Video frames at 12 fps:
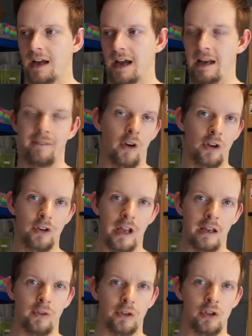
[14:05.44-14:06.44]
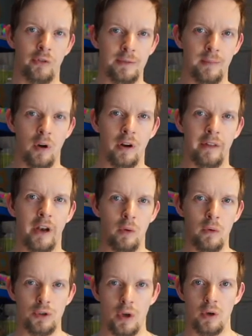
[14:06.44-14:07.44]
if I can get you footage of the spider, then I
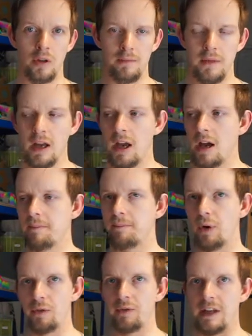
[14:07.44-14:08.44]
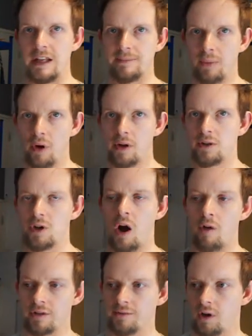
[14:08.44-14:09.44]
will show you them. But the spiders
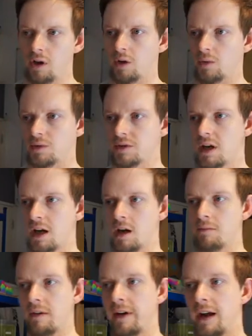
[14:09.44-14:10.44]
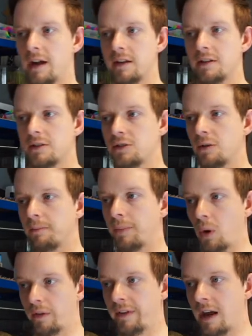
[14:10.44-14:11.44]
are as follows. I've had some
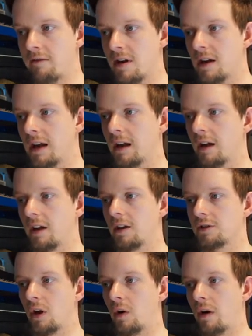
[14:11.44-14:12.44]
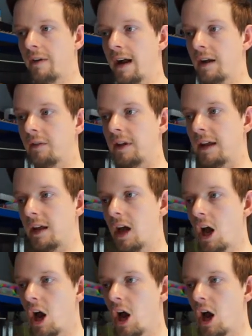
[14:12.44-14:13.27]
Pocotheria. So I've had the